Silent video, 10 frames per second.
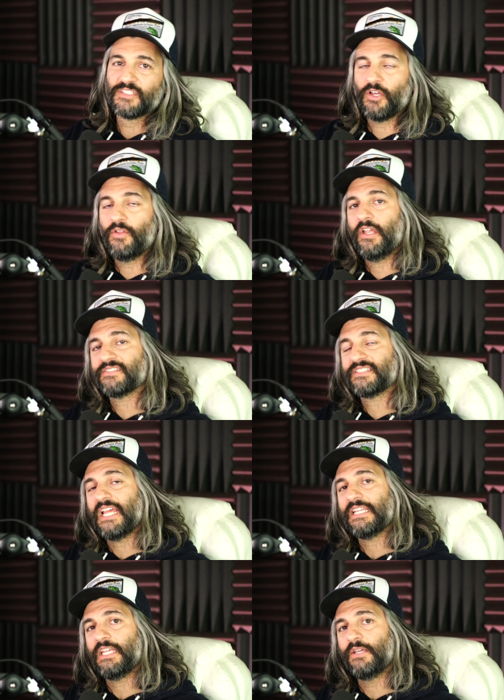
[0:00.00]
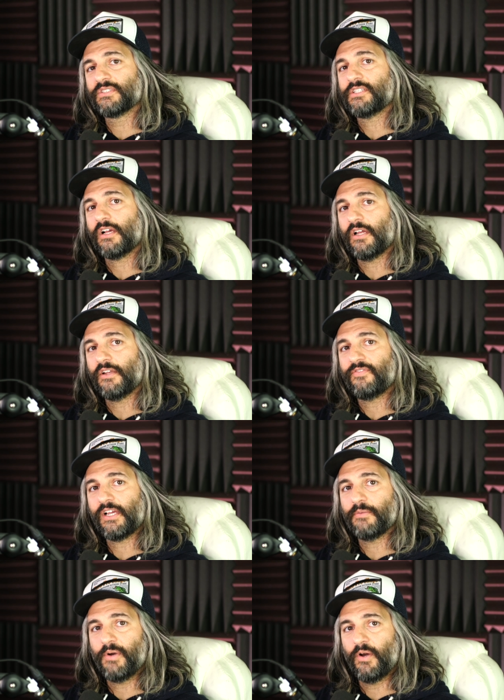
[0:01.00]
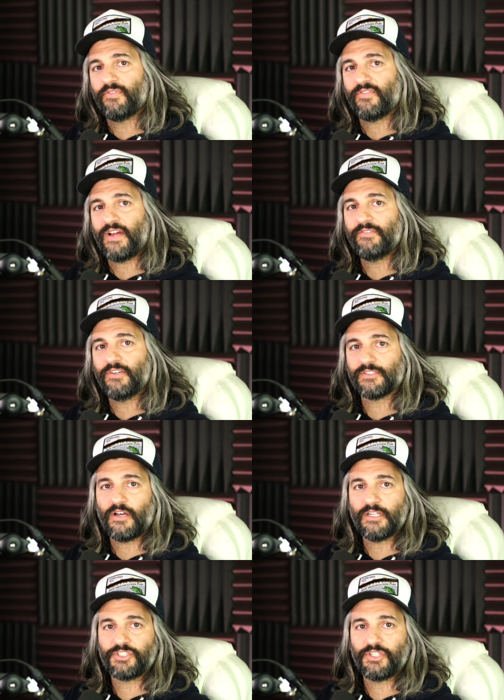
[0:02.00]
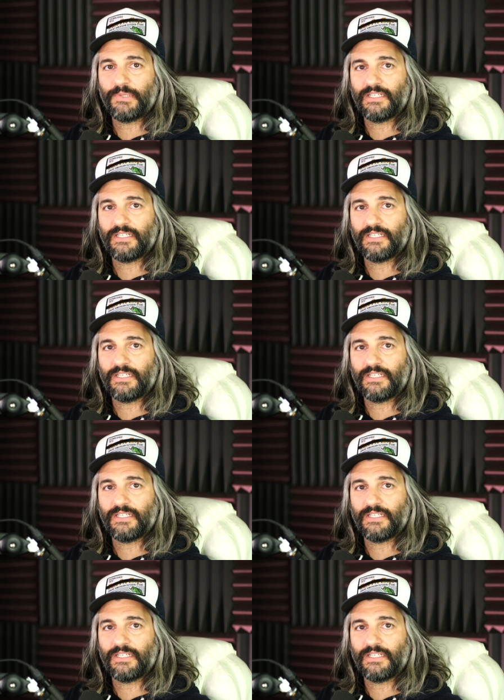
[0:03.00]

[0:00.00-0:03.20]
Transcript: So they're saying that he was stuck on a fucking boat for 5 years on a shipping